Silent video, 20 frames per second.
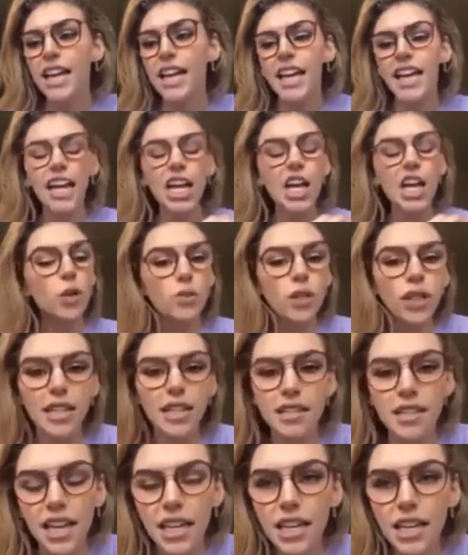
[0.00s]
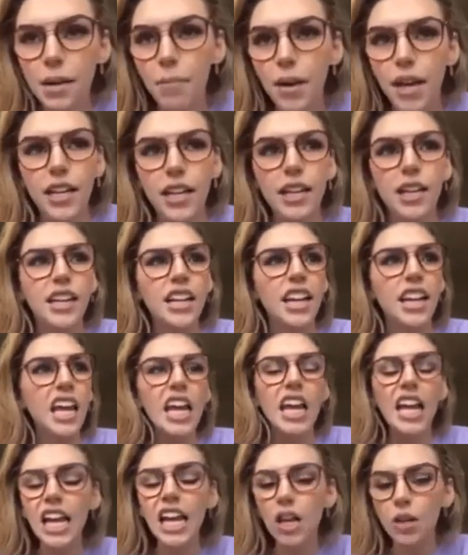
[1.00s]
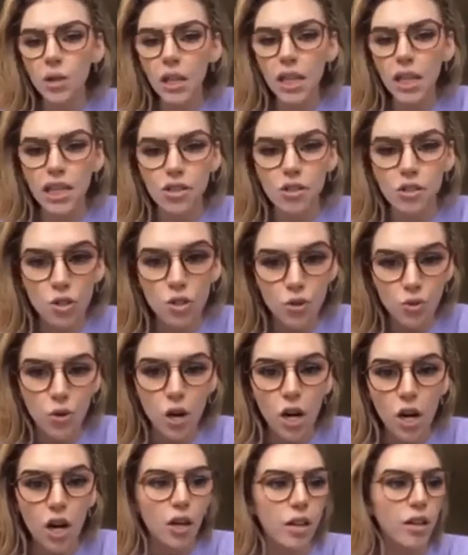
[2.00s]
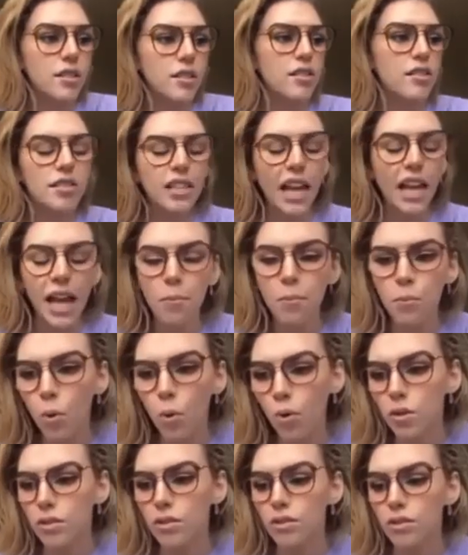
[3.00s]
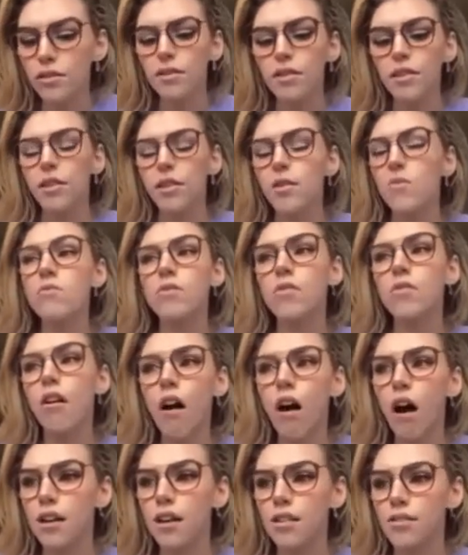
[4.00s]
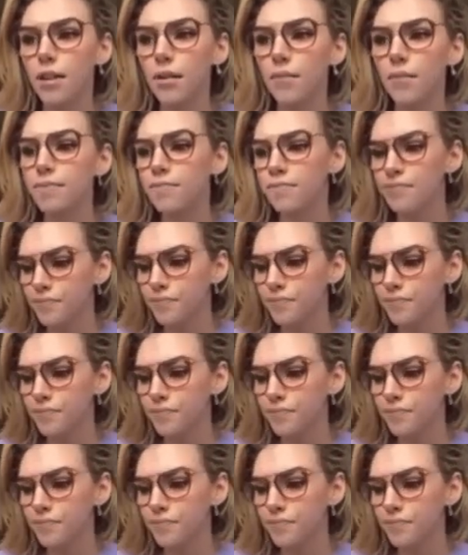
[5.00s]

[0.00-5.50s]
equally independent, equally as strong, same morals. It was awesome.